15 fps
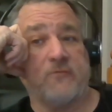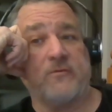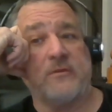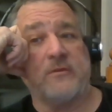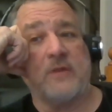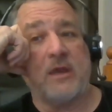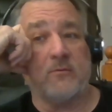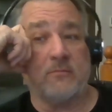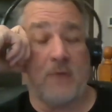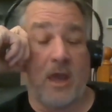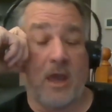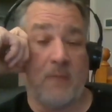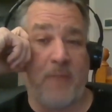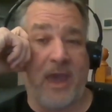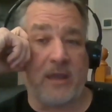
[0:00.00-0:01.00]
and that
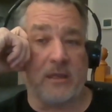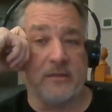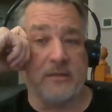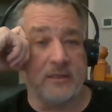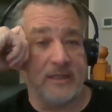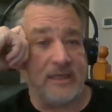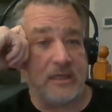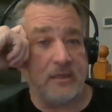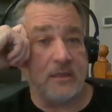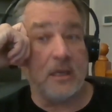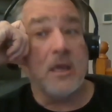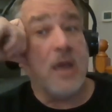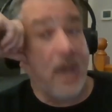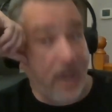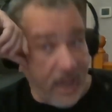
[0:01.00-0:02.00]
I'm back in the lead,
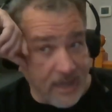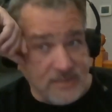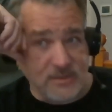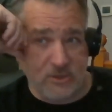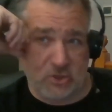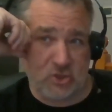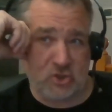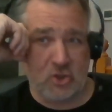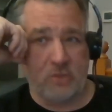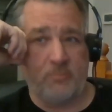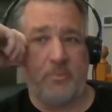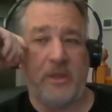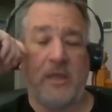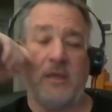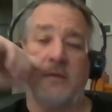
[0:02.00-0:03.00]
as it should
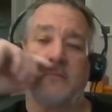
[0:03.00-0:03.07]
be.